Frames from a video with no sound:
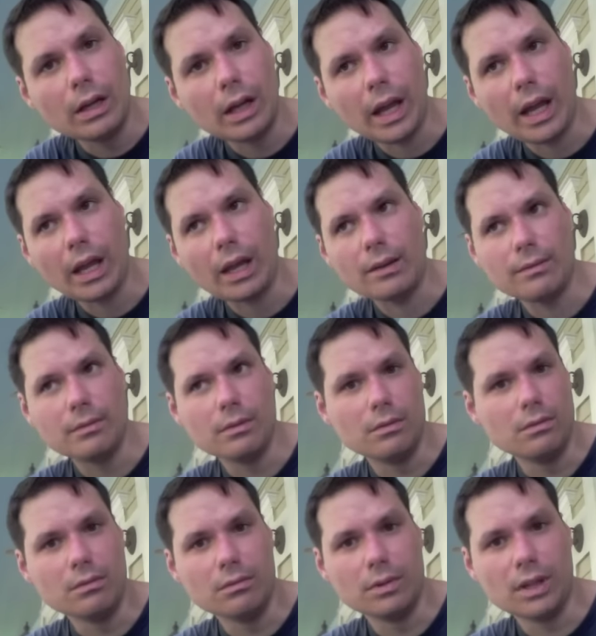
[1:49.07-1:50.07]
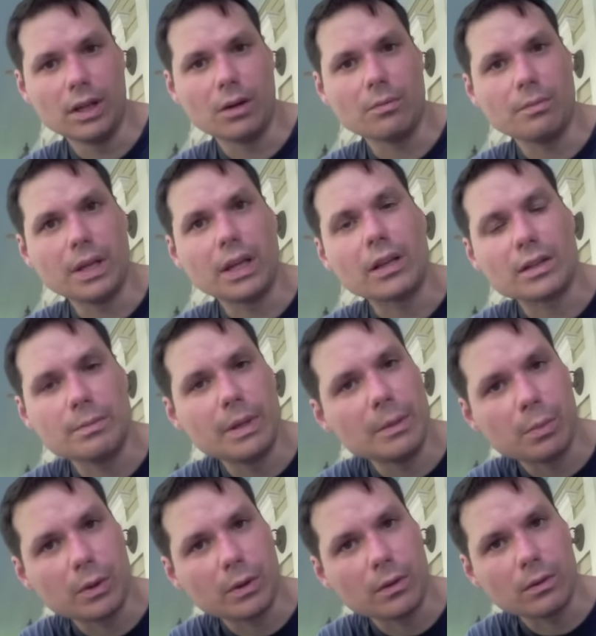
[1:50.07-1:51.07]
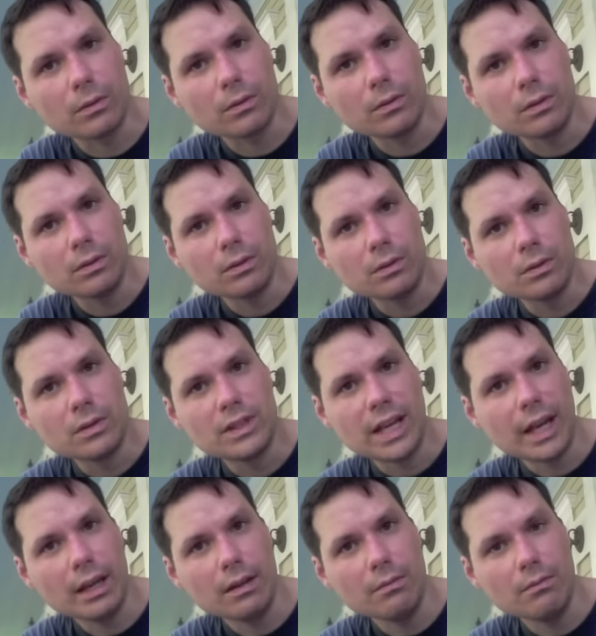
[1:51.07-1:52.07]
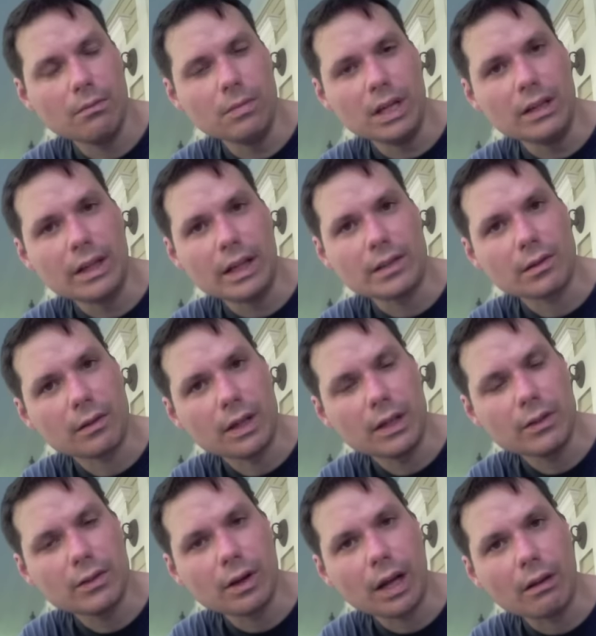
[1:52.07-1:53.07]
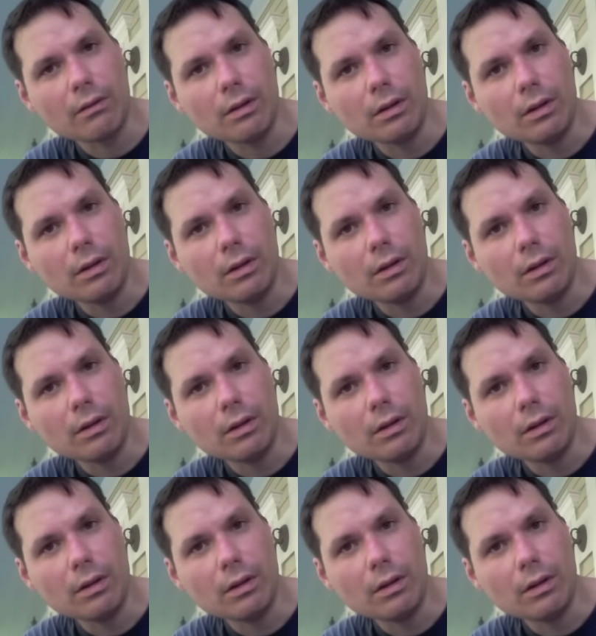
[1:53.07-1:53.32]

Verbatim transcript: and you know because people say mean things on the internet.